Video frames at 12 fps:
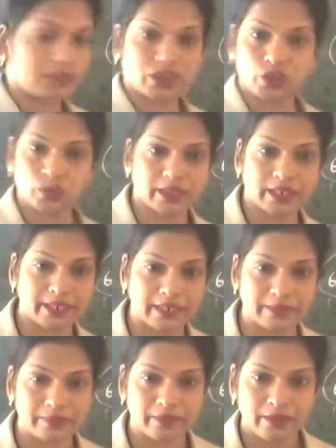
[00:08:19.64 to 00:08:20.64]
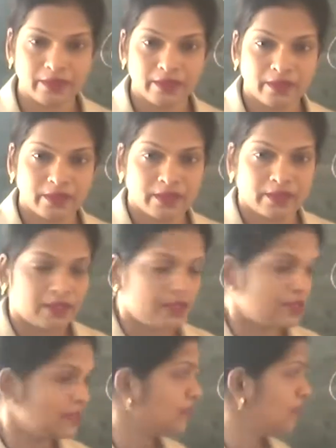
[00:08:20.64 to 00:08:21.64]
is 28 grams.
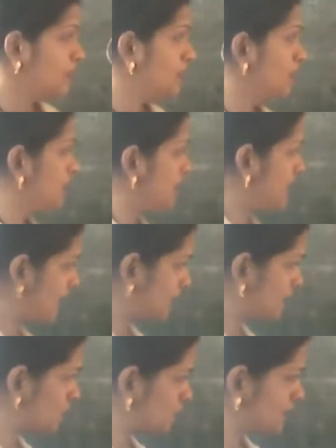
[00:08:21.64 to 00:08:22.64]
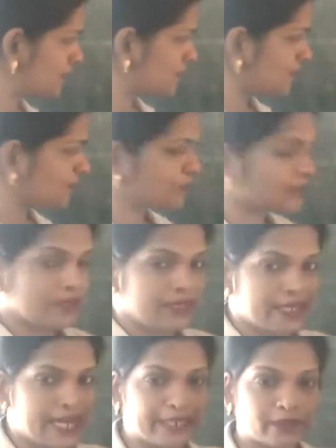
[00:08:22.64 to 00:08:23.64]
Nitrogen
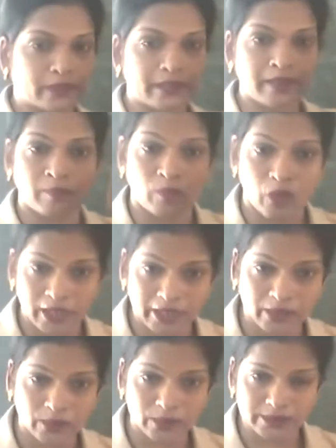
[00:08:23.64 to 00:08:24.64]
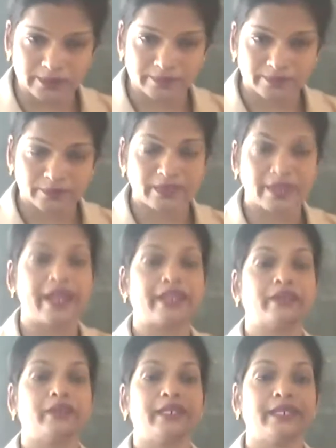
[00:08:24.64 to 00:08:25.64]
molecules,
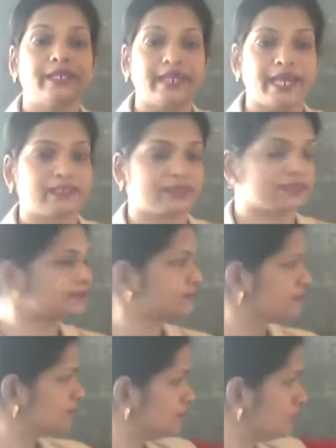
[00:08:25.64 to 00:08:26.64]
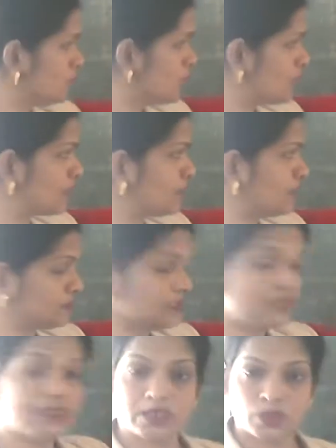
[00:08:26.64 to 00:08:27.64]
nitrogen gas, molar mass
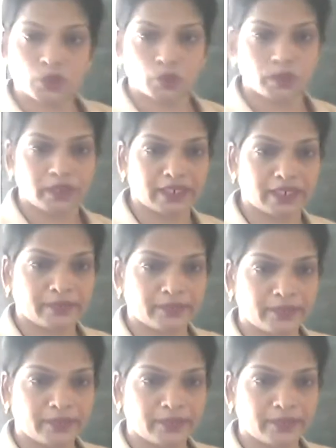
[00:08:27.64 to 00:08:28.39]
is 28.